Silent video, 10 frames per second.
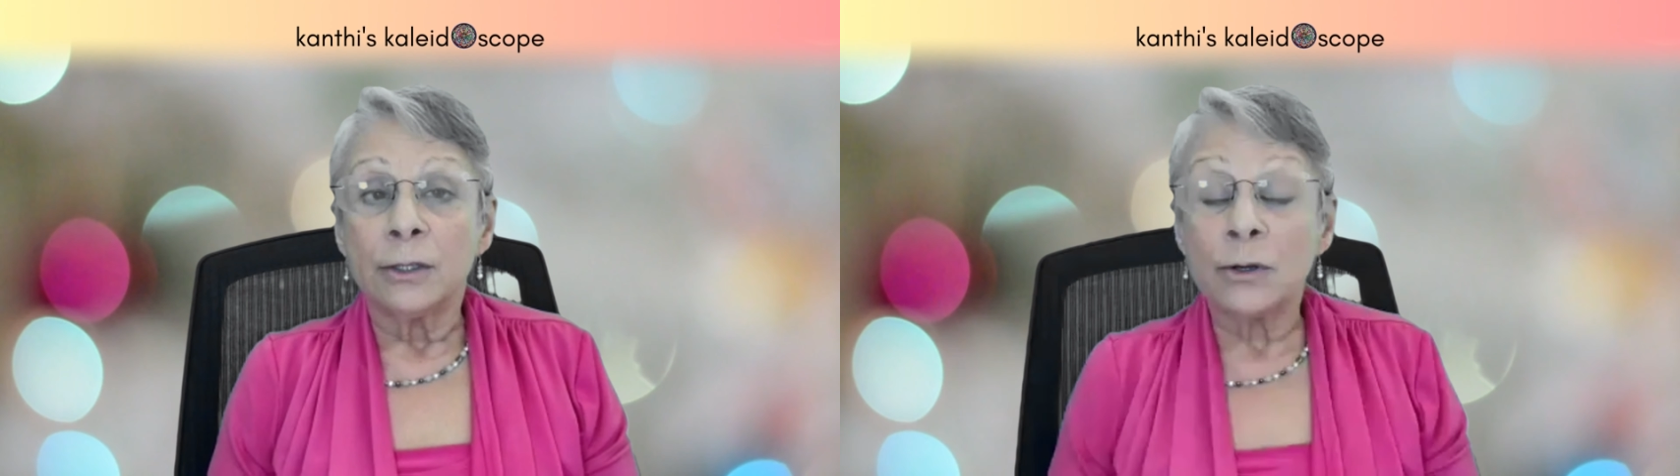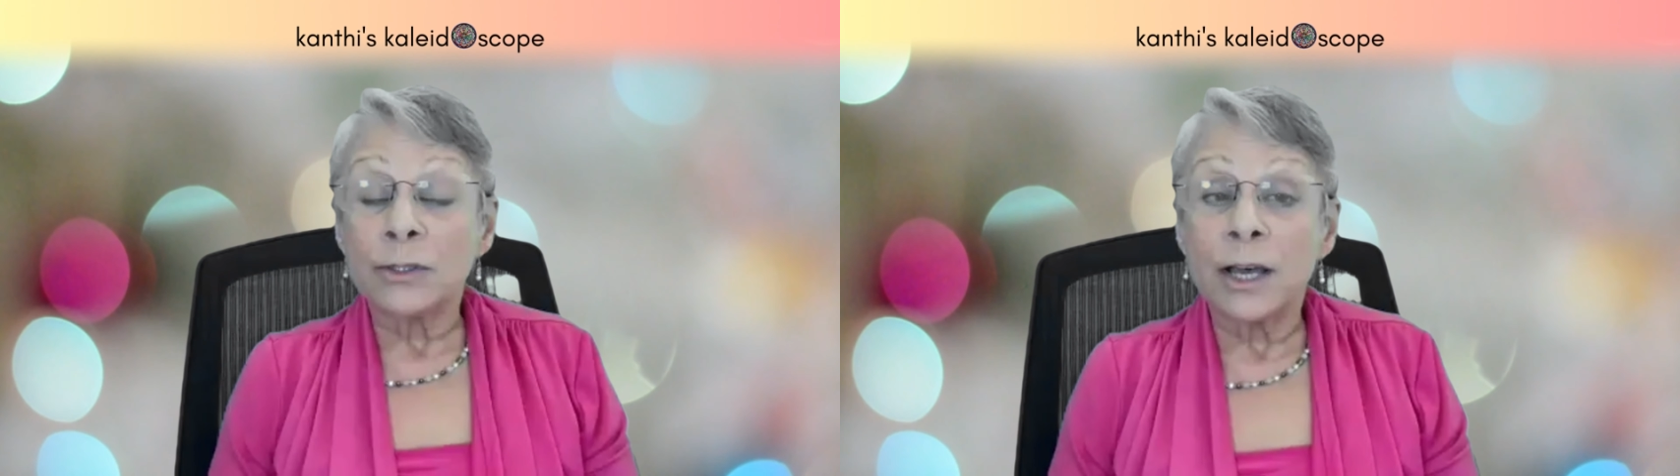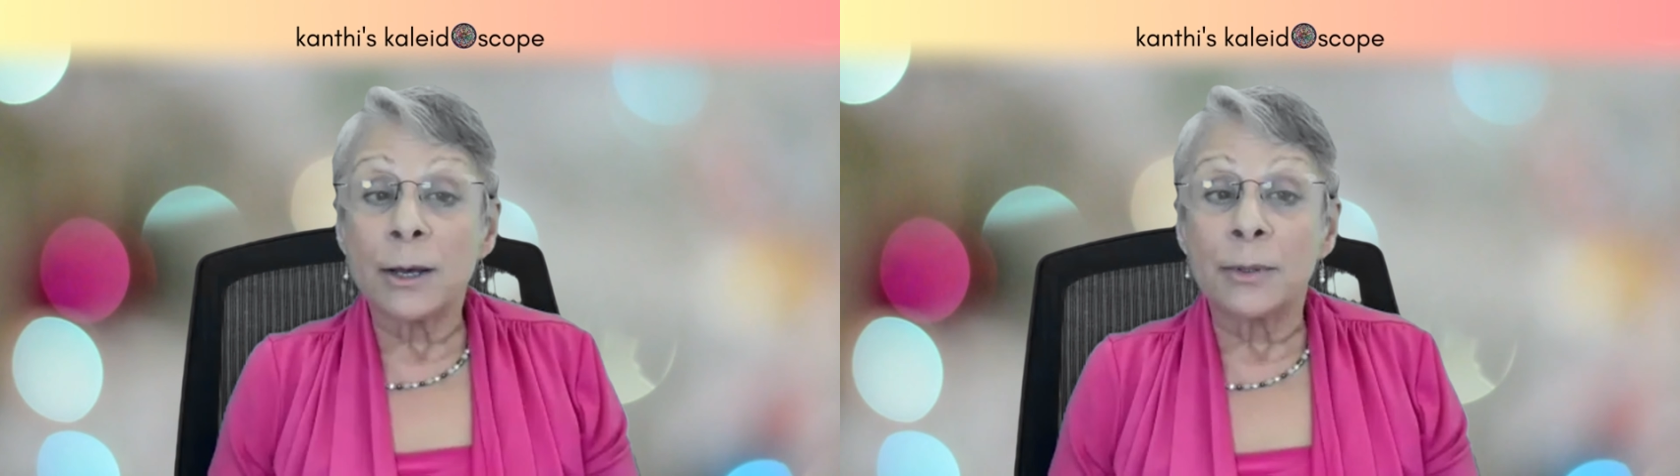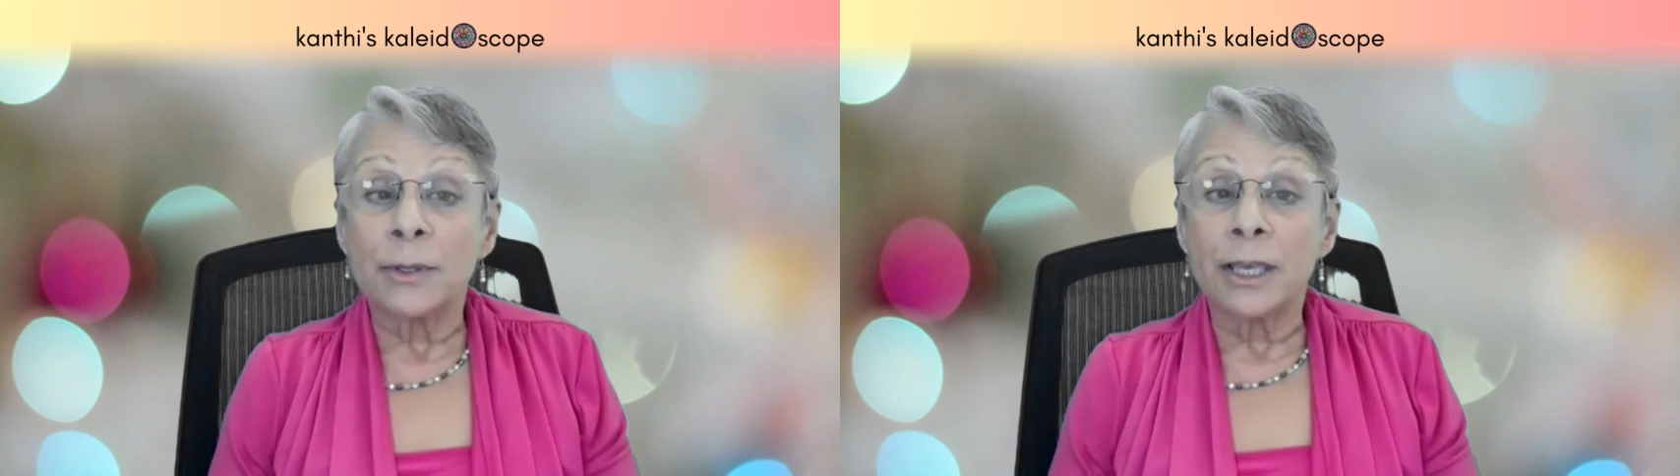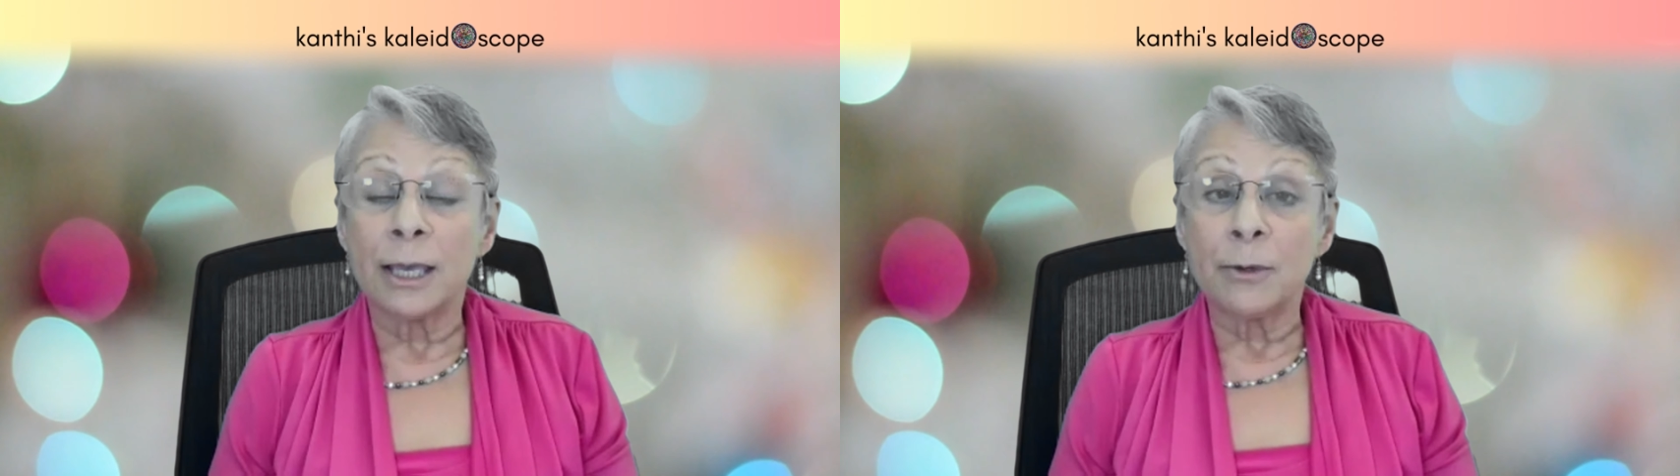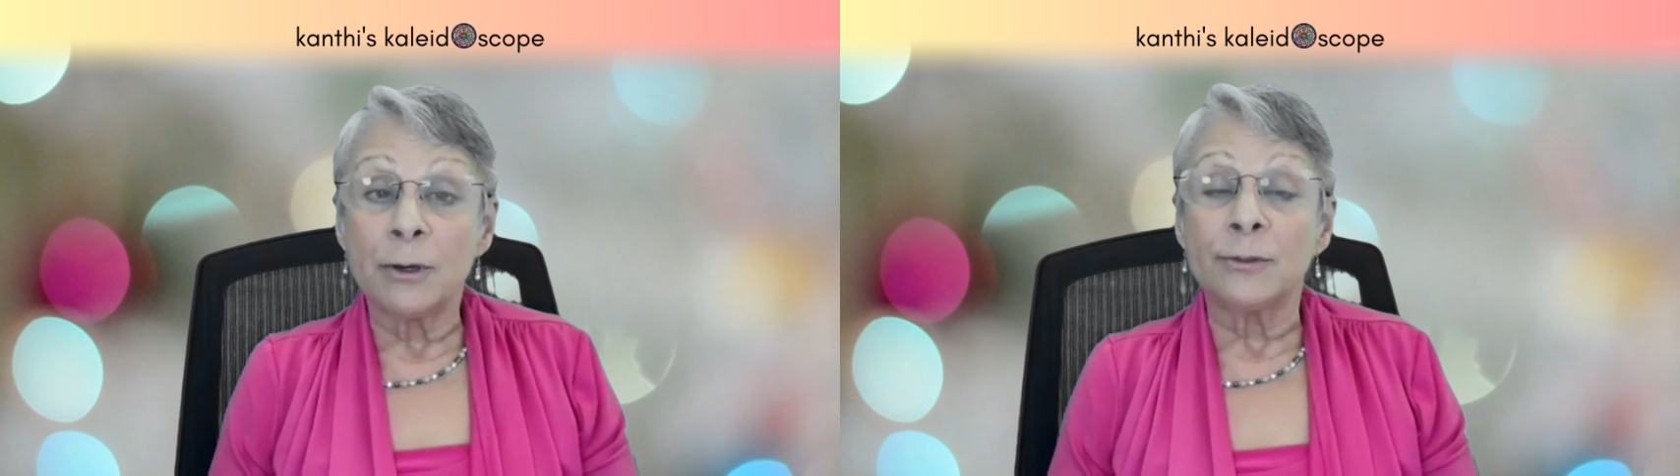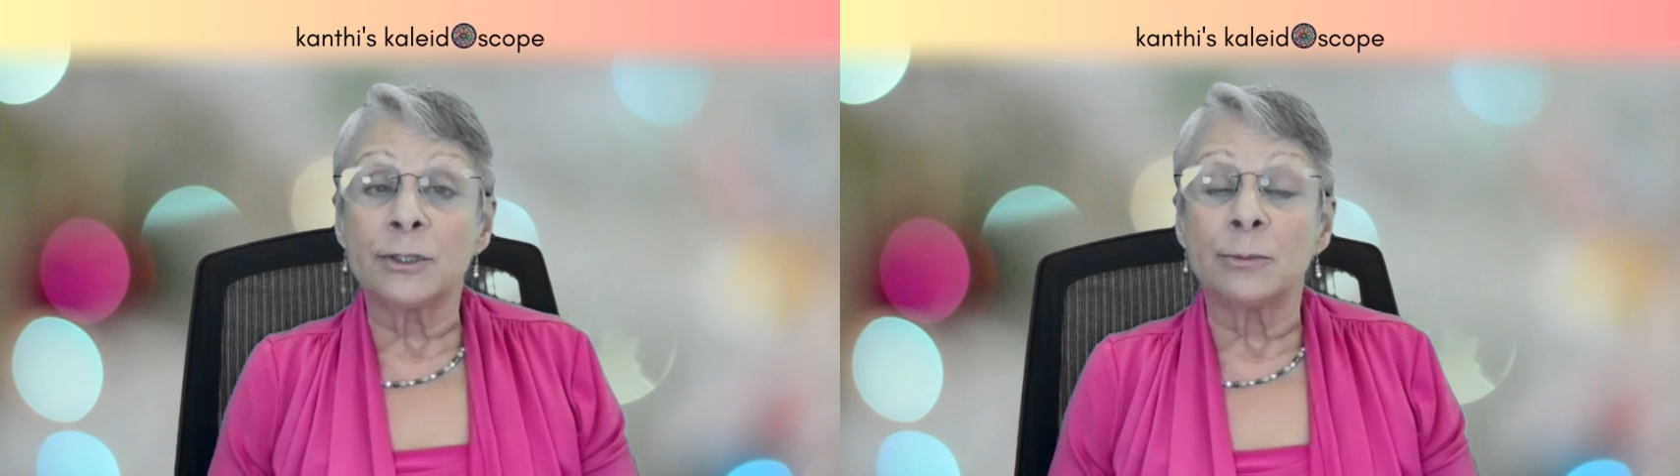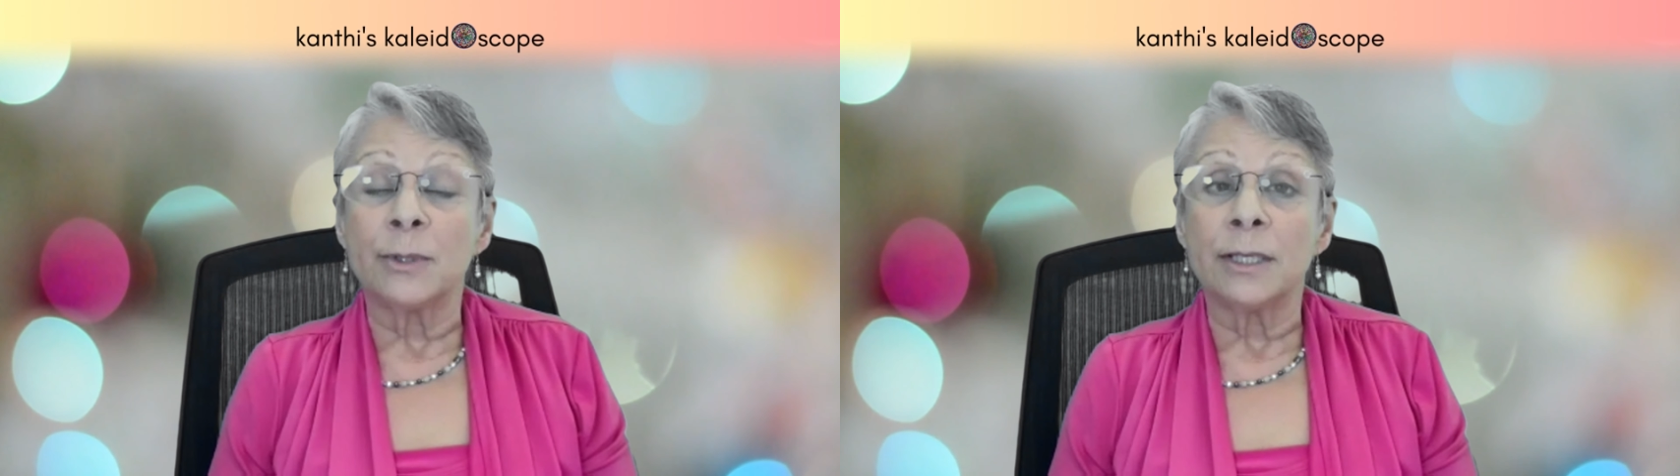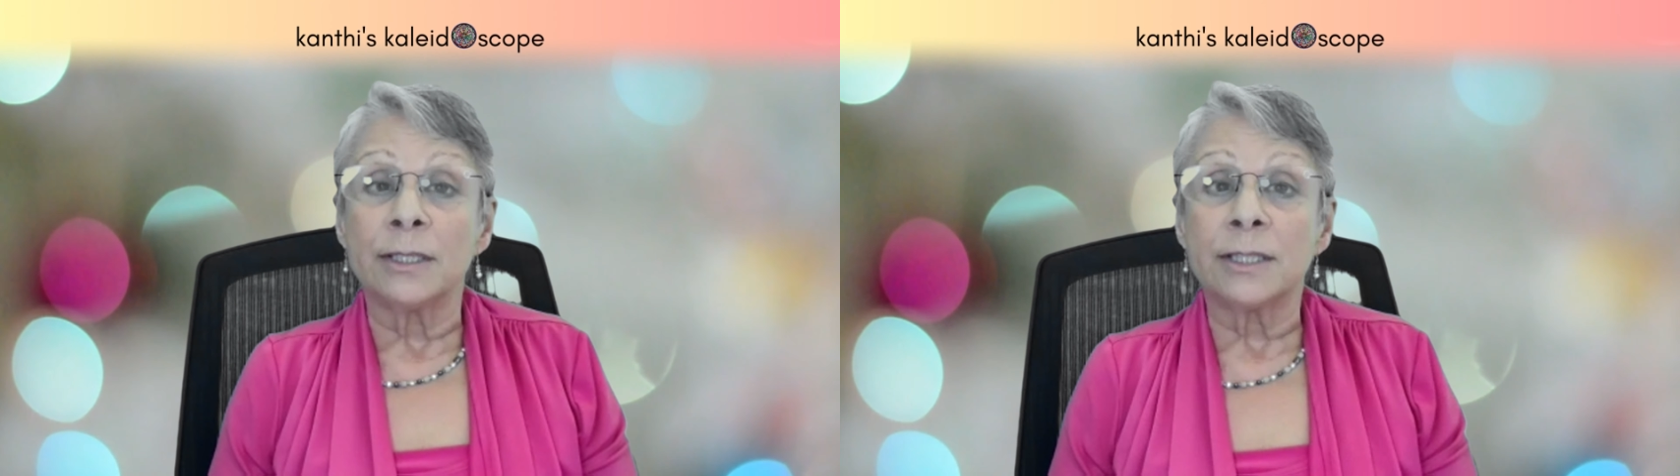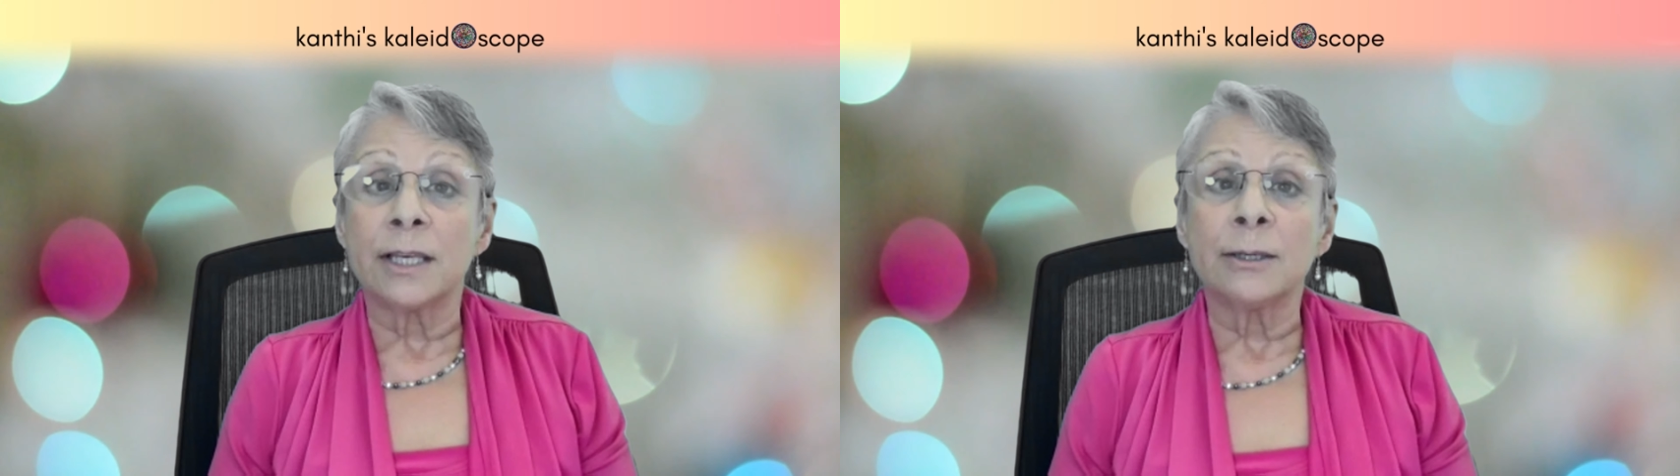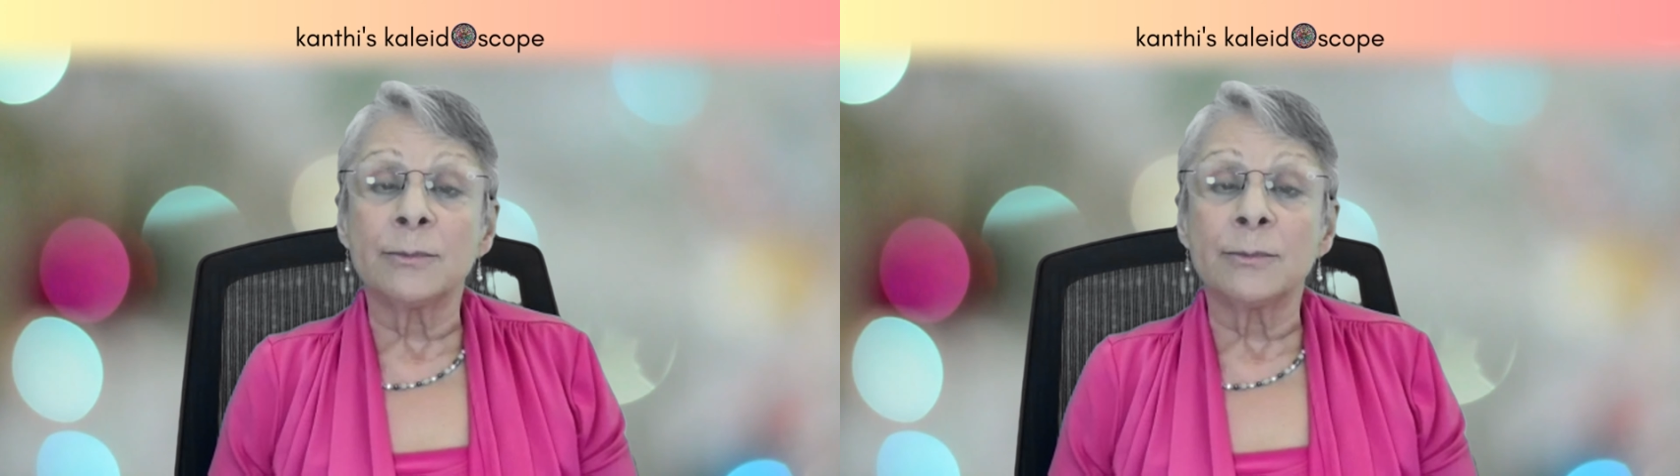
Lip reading: got up and came over to me and said,